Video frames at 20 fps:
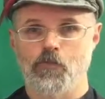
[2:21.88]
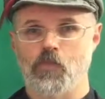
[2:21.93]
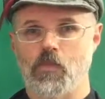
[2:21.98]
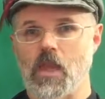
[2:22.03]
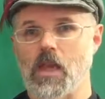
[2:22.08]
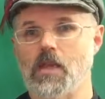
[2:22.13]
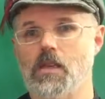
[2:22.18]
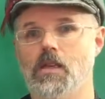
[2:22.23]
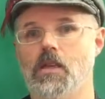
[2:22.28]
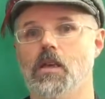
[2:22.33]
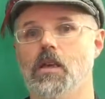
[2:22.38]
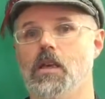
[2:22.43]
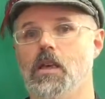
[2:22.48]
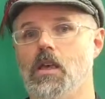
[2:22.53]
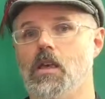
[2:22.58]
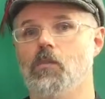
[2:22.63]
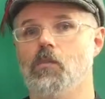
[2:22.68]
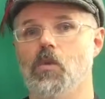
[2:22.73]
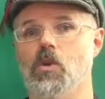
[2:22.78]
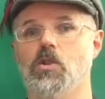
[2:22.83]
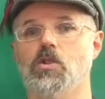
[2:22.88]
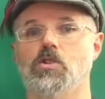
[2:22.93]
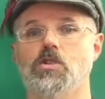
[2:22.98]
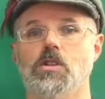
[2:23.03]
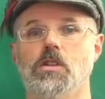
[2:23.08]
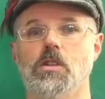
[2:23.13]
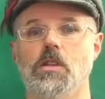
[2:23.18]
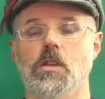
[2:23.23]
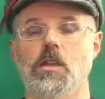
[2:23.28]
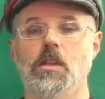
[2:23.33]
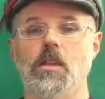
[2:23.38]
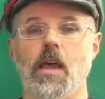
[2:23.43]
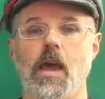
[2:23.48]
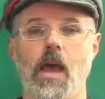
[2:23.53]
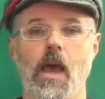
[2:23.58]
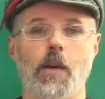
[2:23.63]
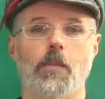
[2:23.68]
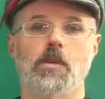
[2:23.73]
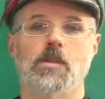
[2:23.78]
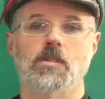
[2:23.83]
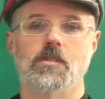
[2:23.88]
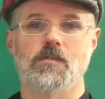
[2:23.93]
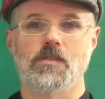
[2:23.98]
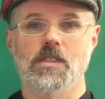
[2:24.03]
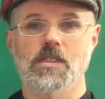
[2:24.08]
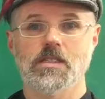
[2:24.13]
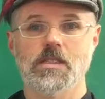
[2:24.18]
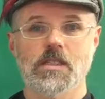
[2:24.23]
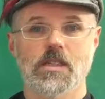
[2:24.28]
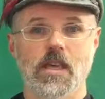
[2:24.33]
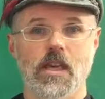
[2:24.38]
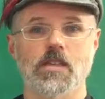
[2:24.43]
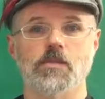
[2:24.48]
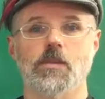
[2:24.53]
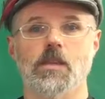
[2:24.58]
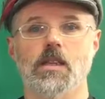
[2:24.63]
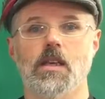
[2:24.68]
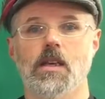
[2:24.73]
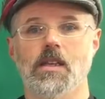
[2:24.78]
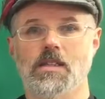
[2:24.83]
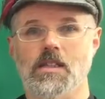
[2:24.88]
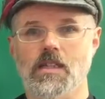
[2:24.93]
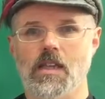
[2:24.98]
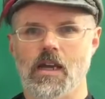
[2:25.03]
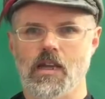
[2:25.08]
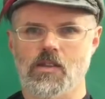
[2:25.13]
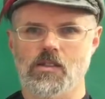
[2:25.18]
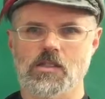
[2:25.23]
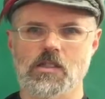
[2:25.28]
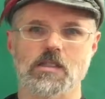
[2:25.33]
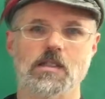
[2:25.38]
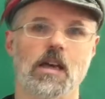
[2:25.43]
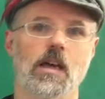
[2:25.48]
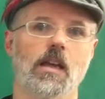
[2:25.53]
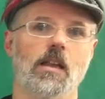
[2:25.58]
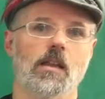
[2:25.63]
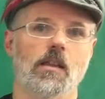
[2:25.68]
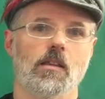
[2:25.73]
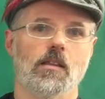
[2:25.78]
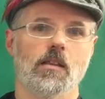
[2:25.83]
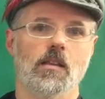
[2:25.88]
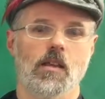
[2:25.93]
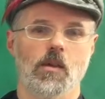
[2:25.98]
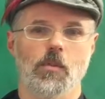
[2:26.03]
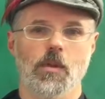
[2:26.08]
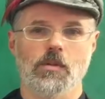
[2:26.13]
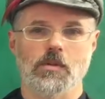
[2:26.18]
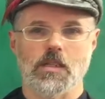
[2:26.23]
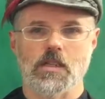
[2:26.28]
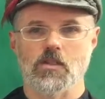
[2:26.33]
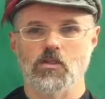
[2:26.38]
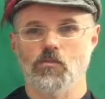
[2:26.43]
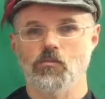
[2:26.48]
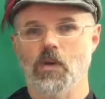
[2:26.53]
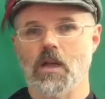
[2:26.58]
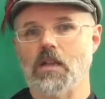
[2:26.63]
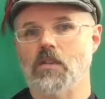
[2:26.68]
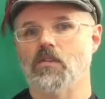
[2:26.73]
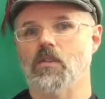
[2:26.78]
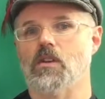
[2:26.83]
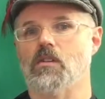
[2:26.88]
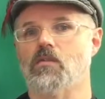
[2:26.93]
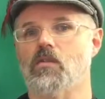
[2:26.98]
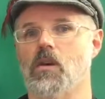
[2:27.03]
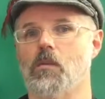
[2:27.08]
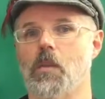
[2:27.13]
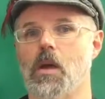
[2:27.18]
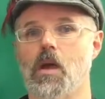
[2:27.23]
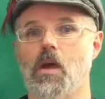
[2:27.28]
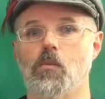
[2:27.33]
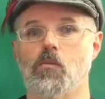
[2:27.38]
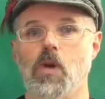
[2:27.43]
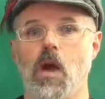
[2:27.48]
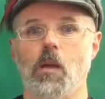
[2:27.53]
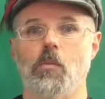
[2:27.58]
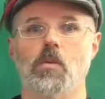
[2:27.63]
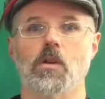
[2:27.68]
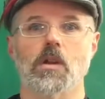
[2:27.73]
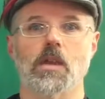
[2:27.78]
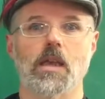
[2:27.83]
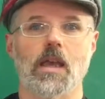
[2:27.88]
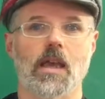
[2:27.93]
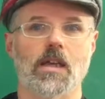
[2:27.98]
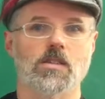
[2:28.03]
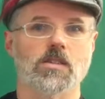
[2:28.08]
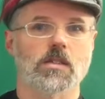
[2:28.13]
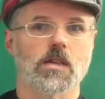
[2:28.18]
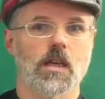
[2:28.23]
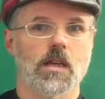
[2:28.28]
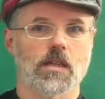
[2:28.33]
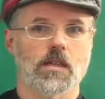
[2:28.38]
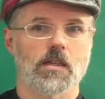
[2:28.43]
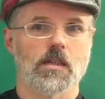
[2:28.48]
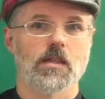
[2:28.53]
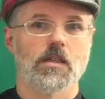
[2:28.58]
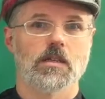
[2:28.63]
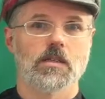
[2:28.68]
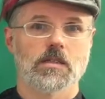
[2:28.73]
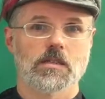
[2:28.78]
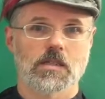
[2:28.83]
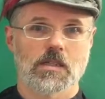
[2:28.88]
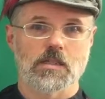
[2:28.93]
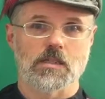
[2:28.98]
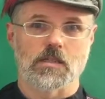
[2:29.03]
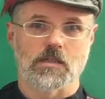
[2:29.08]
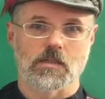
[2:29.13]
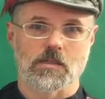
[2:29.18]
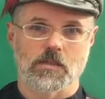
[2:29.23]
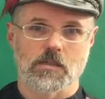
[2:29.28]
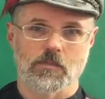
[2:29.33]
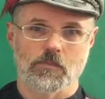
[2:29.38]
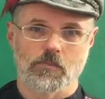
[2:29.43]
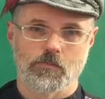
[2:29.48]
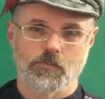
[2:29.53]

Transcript: And immersion in the habits of disengagement deny our society the ability to benefit from properly educated citizens.